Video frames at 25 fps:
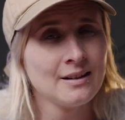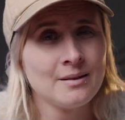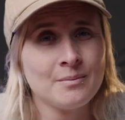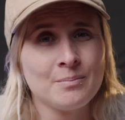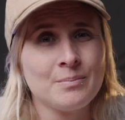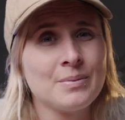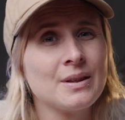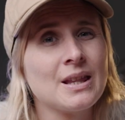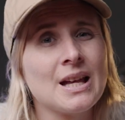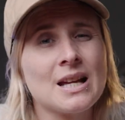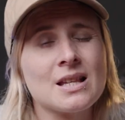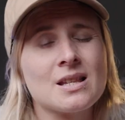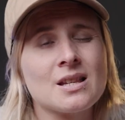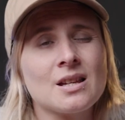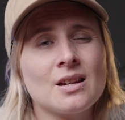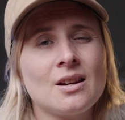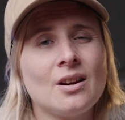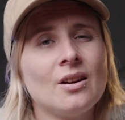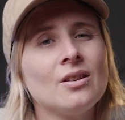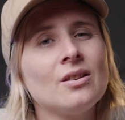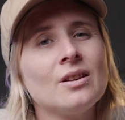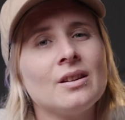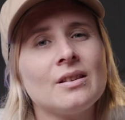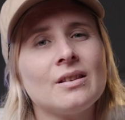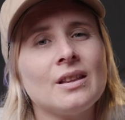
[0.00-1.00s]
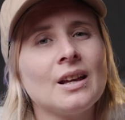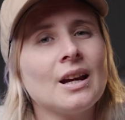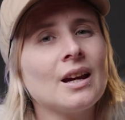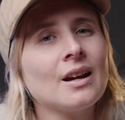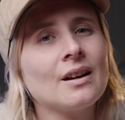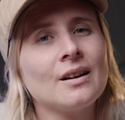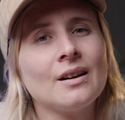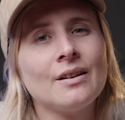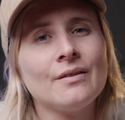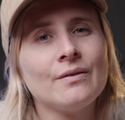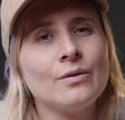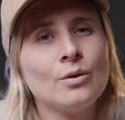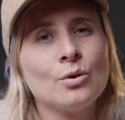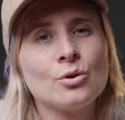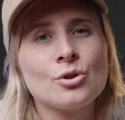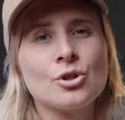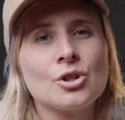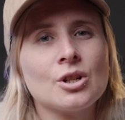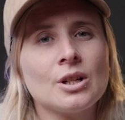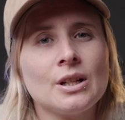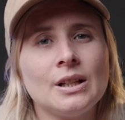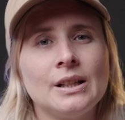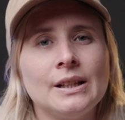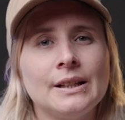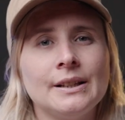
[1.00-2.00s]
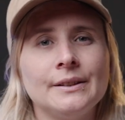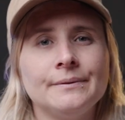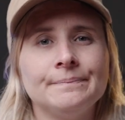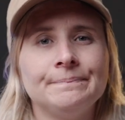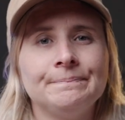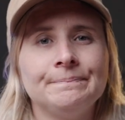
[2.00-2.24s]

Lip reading: But that's the only thing, unfortunately.